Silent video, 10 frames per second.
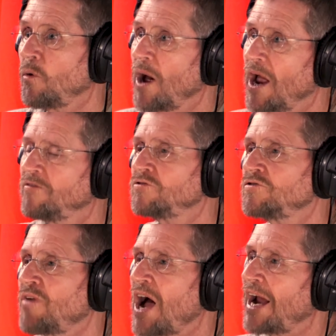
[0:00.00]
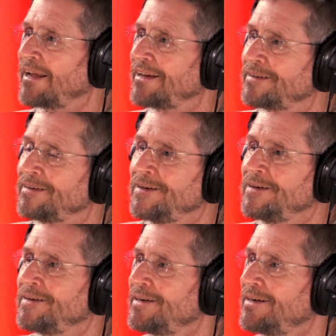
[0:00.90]
behaviors, fighting, sure.
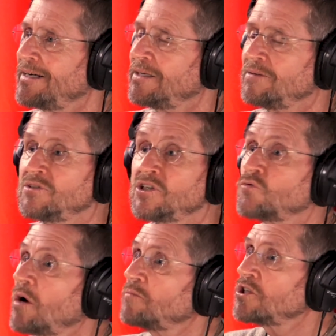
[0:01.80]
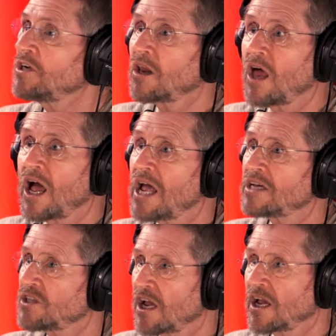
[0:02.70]
uh, disruption of
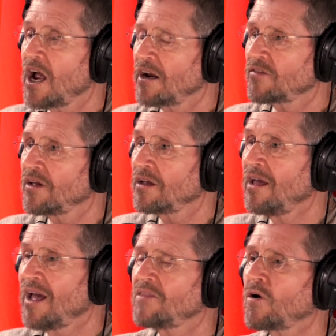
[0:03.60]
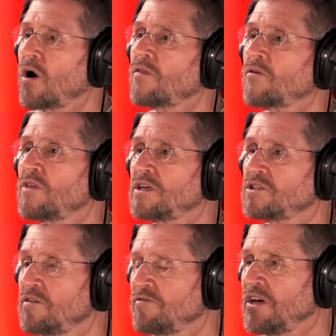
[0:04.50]
class, that kind of thing. And there are other
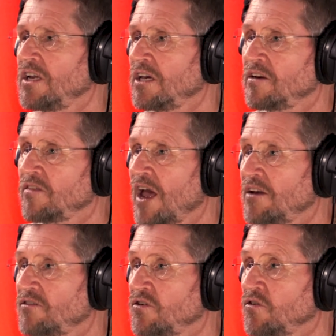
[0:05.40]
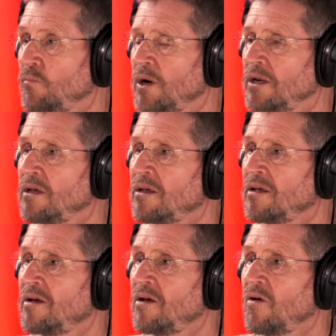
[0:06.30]
things that feed into that too, but
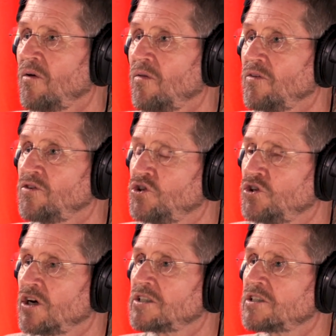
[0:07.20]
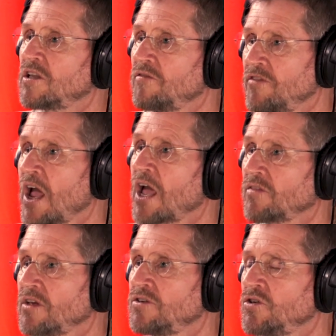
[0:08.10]
just the
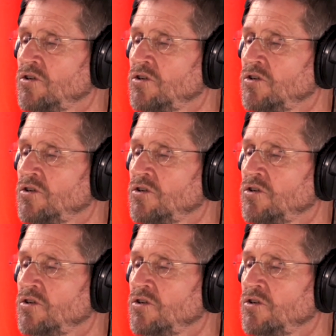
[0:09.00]
fact that